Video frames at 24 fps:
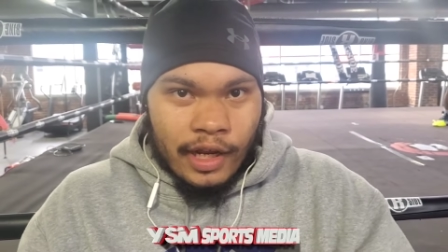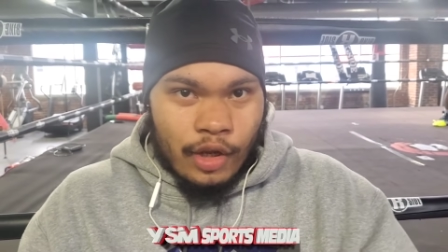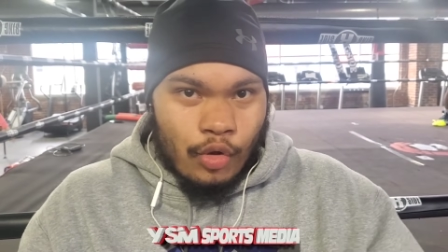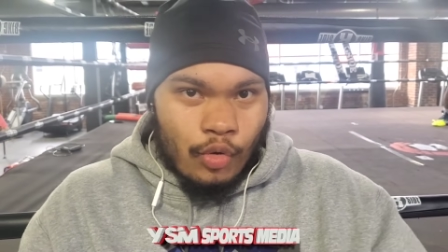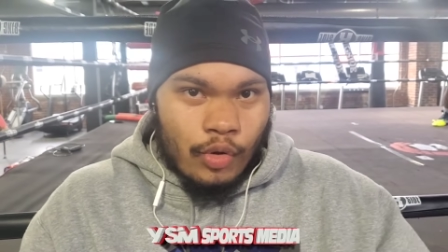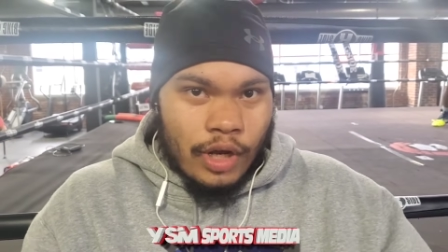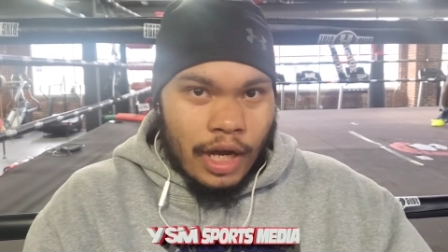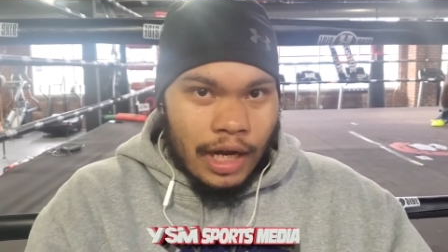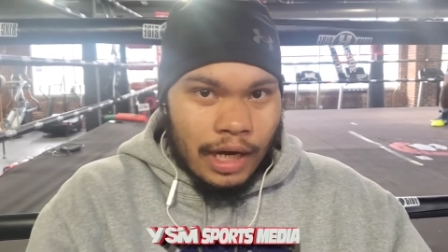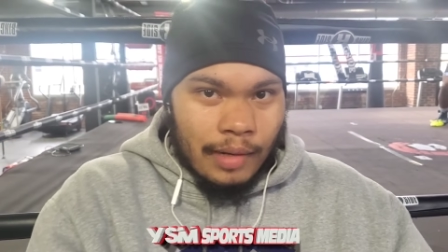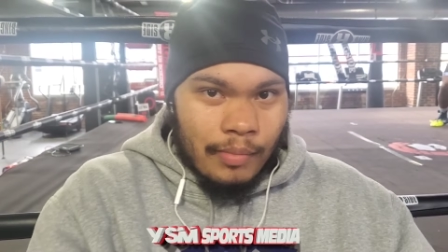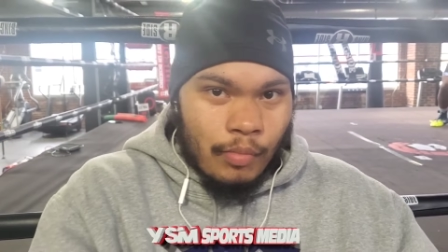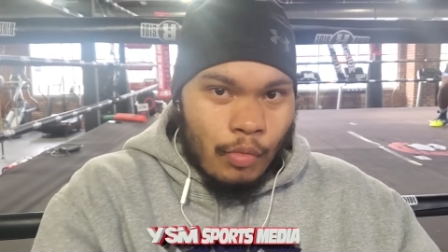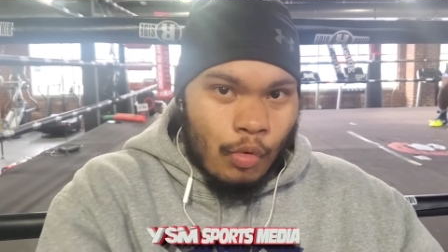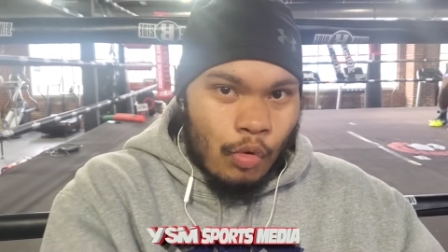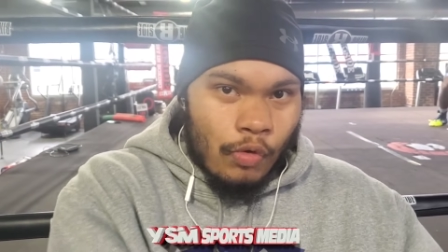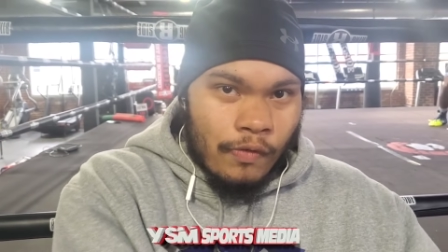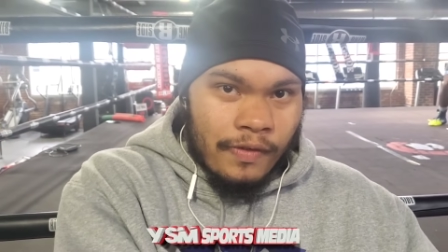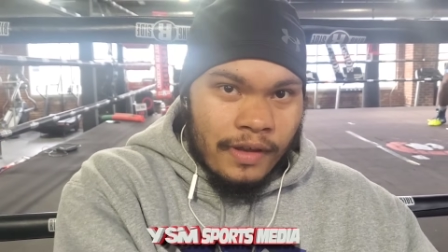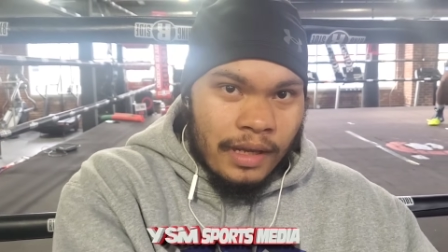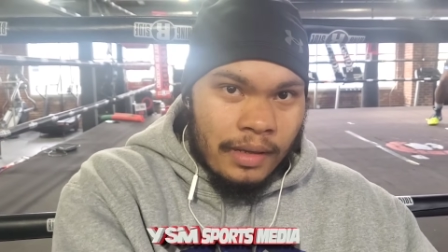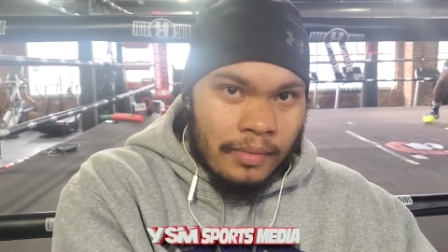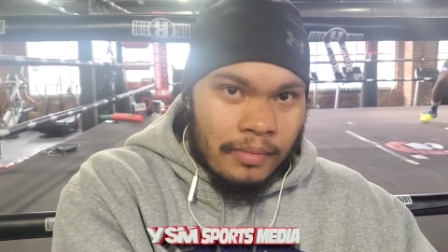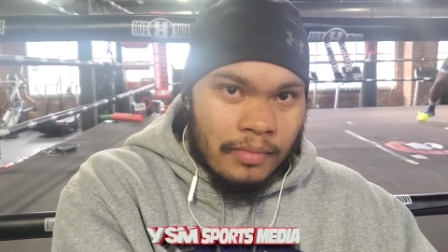You gotta
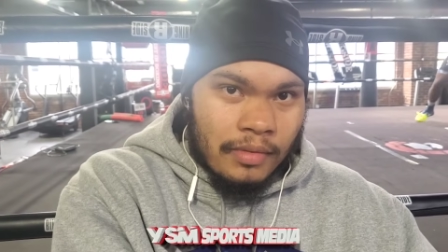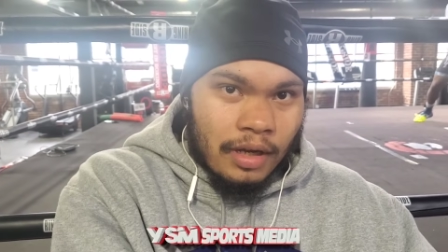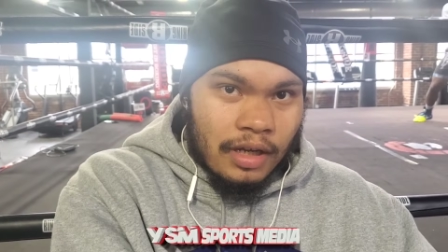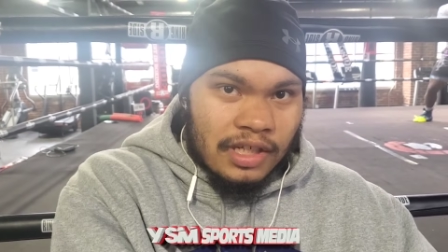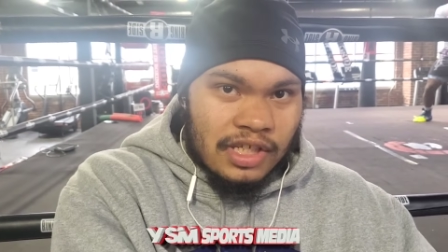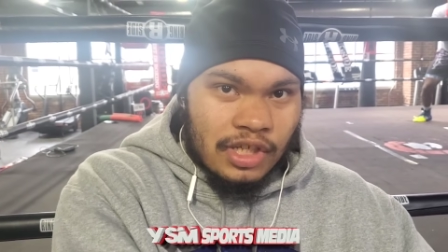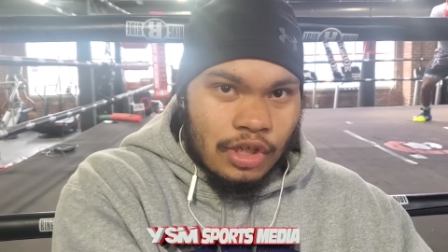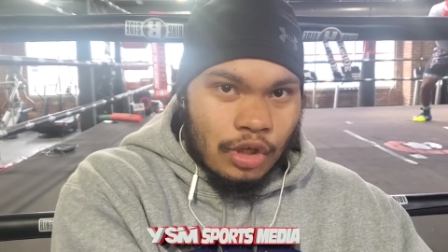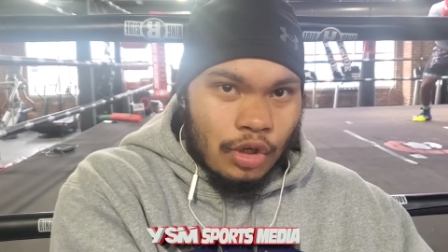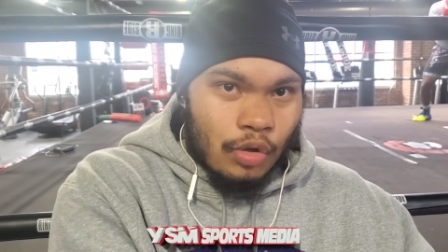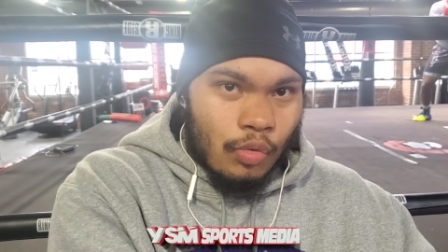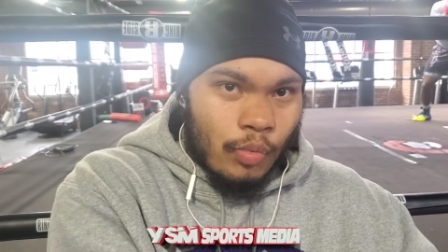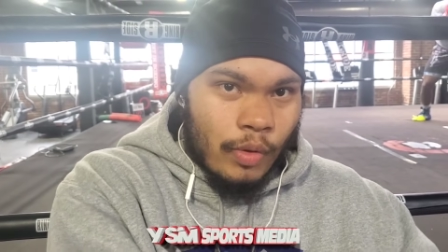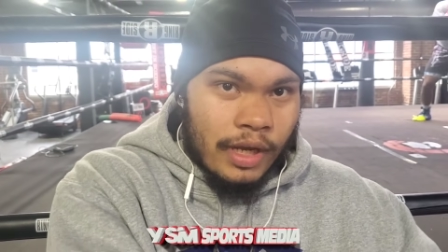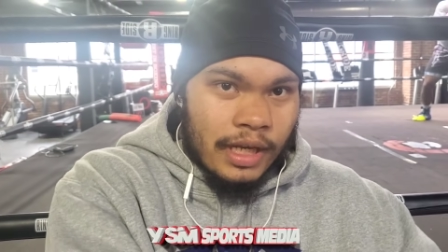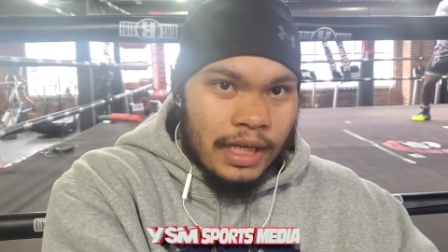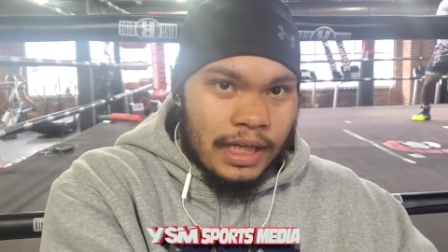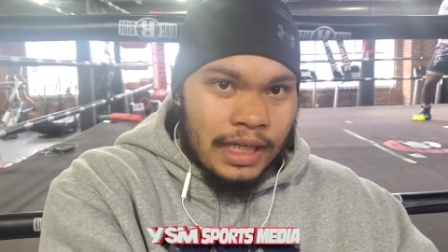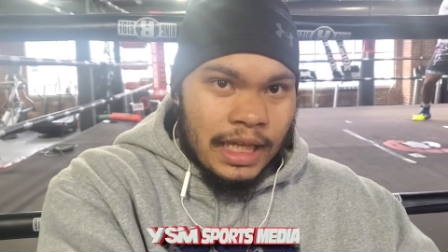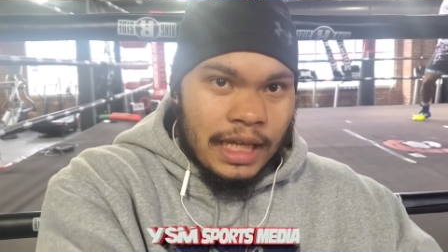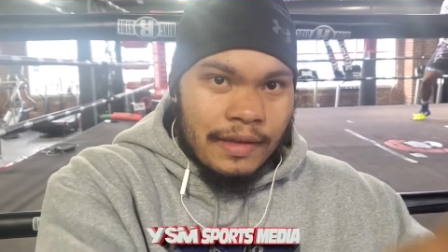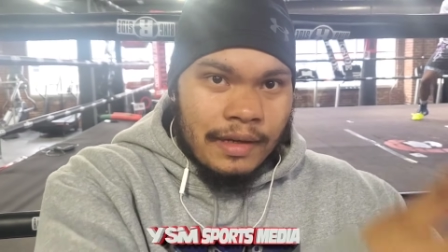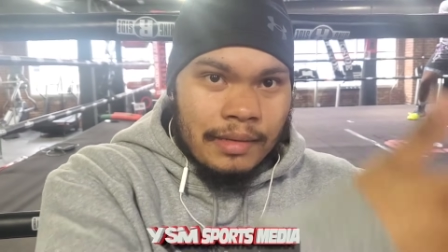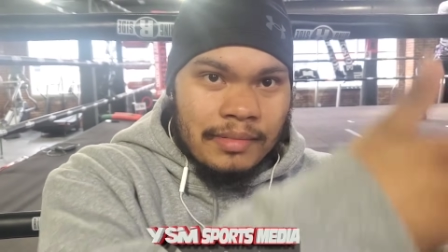move him a certain way
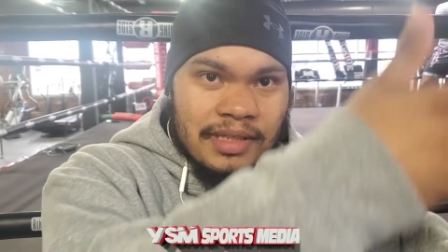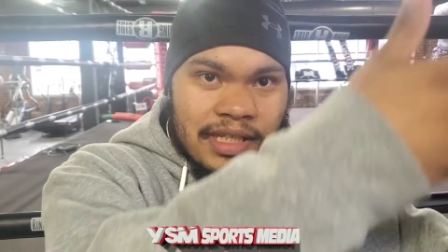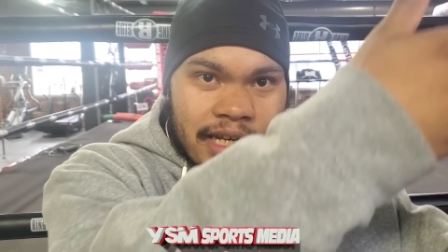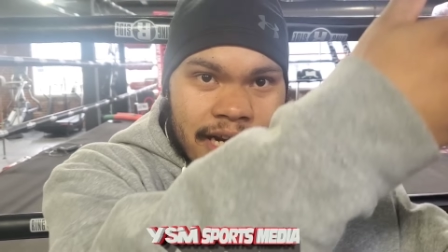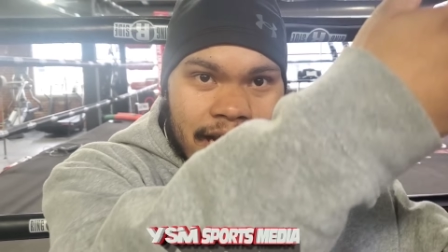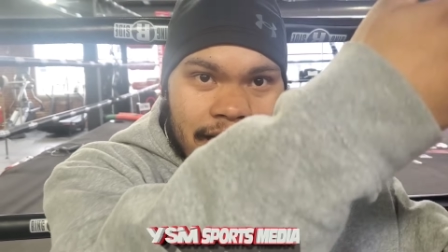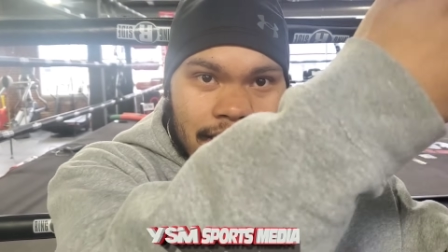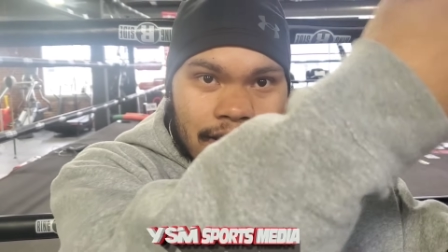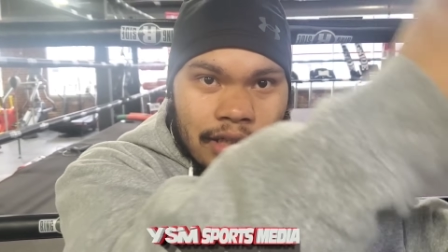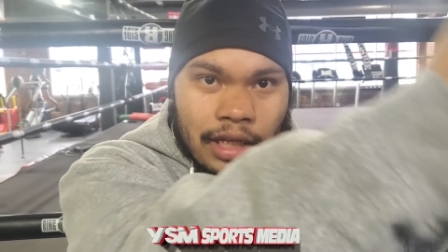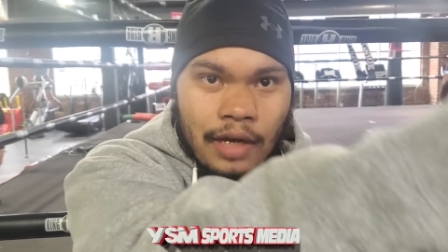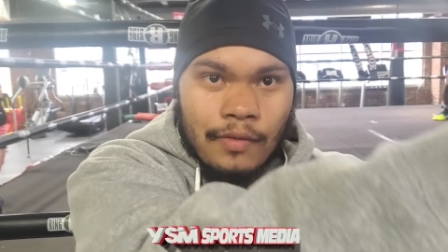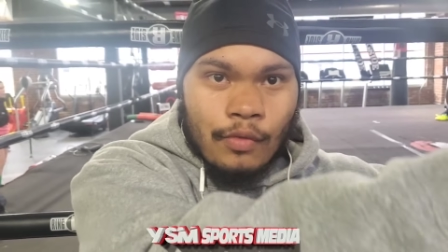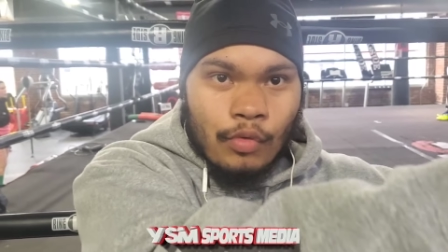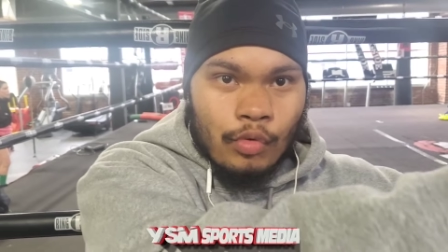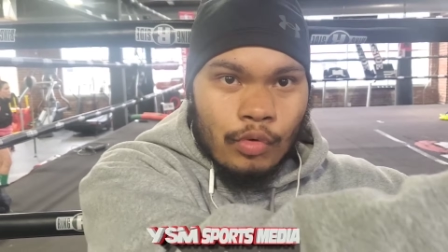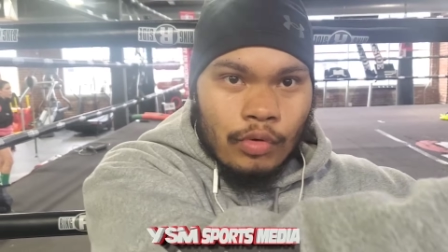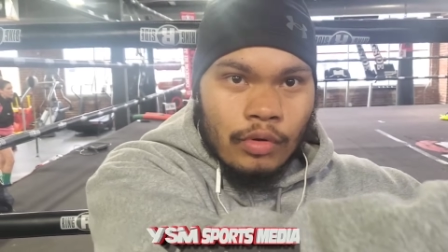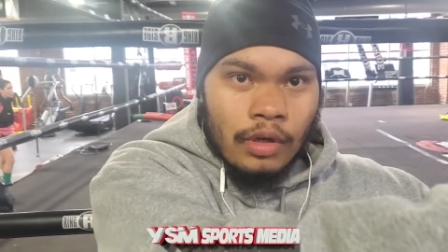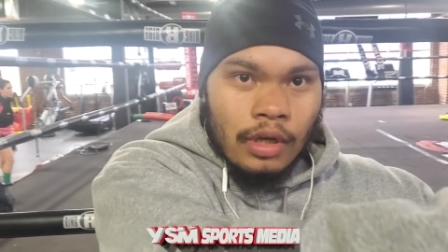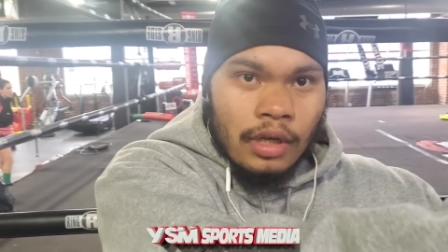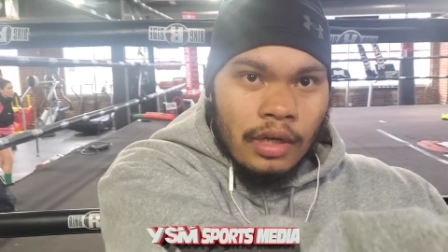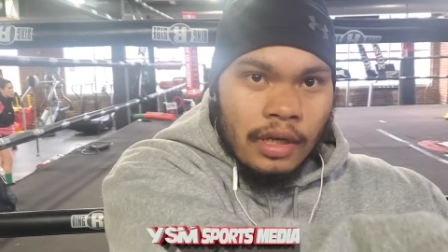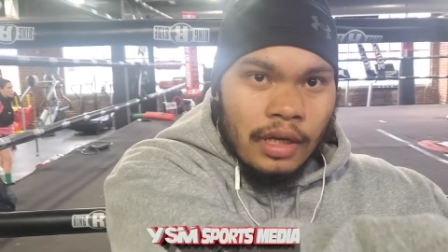to get him to that level.
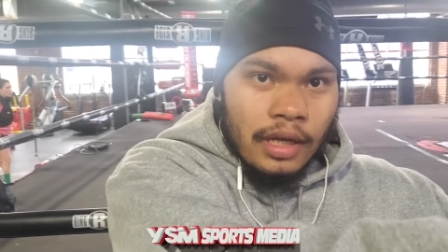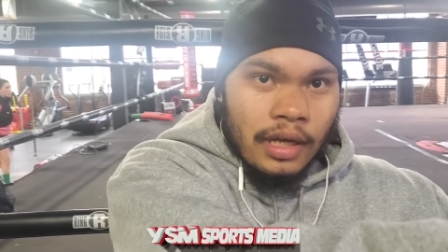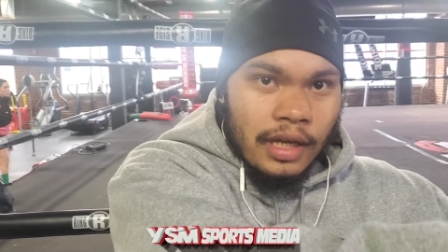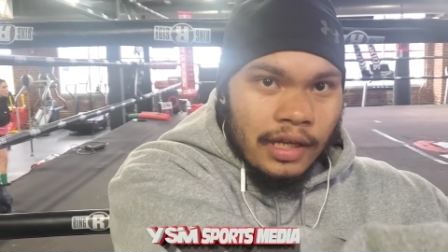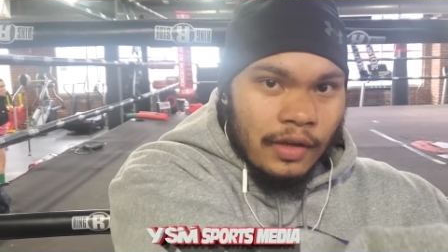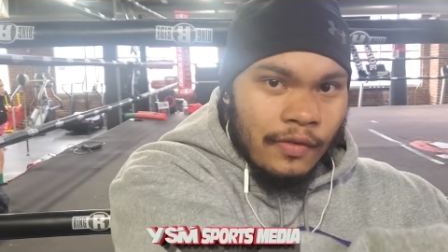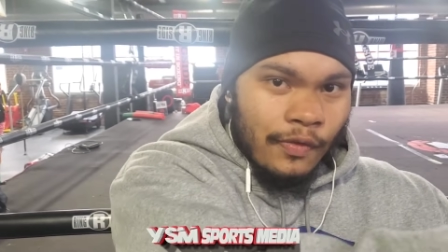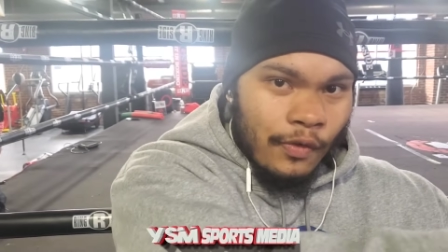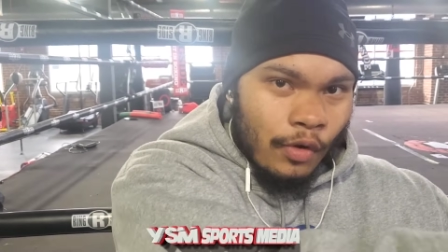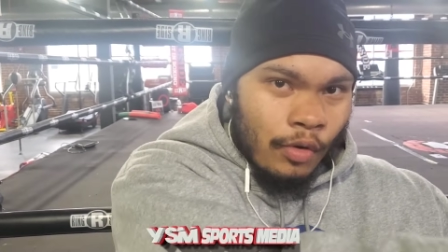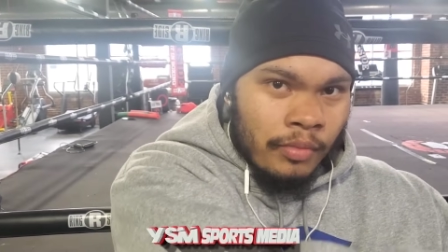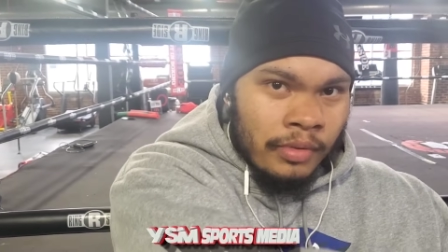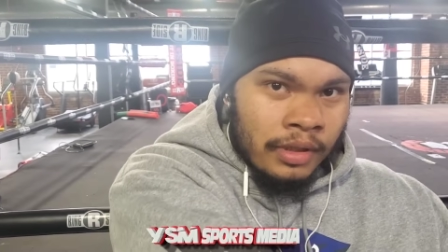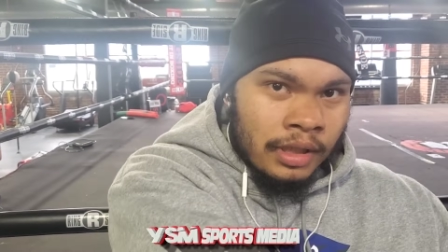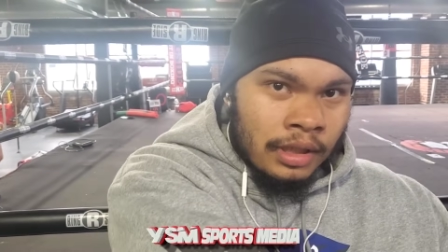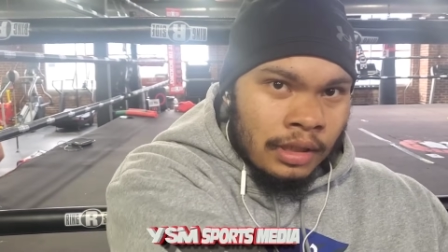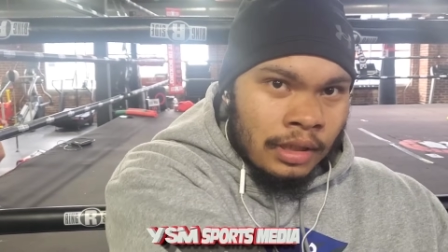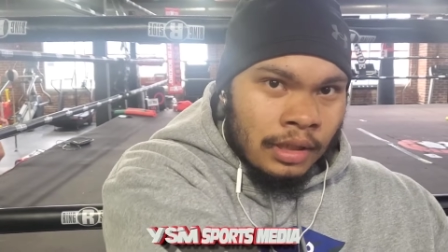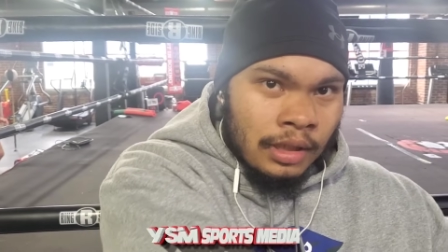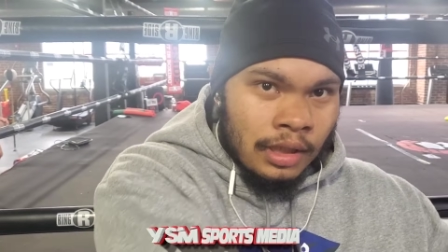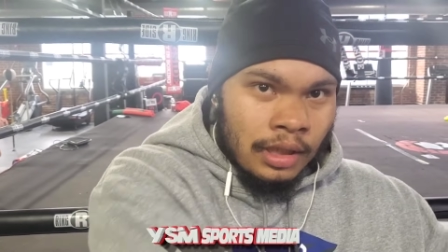You feel me?